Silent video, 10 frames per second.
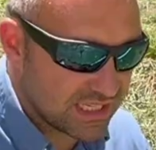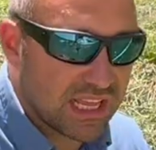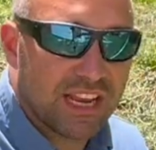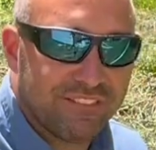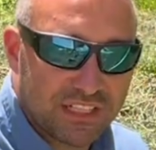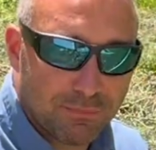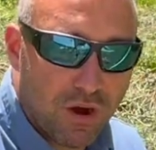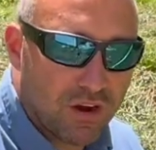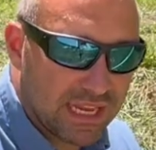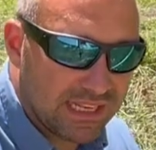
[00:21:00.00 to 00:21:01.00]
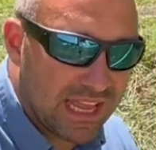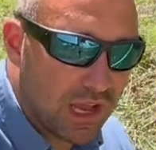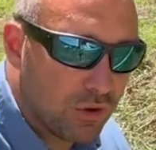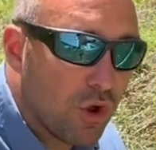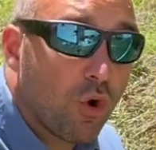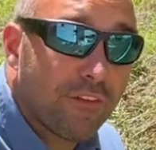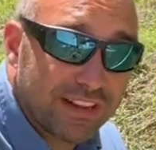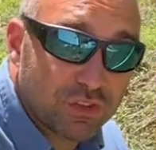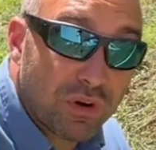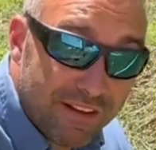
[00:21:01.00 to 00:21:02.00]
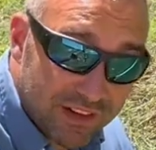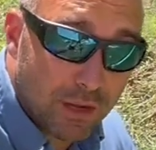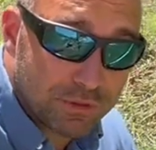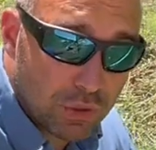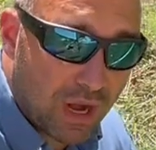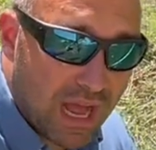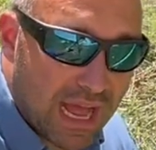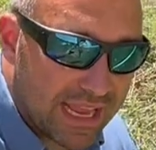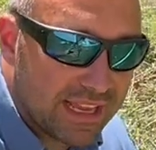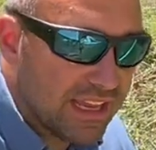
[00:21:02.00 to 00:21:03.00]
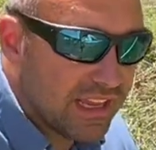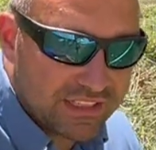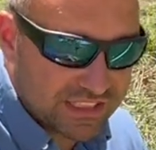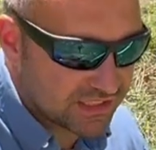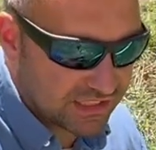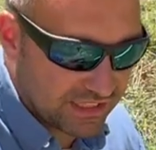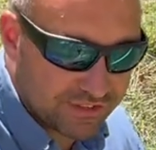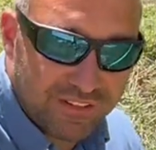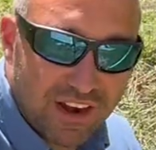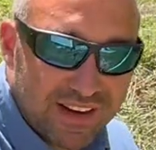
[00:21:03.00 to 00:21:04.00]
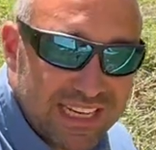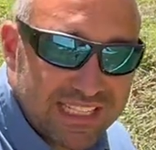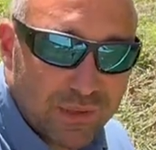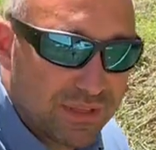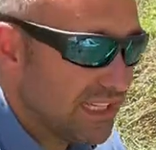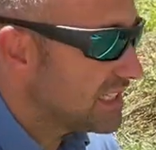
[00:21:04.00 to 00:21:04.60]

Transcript: and if it's bogging down or if it's revving up too high, it's very easy with these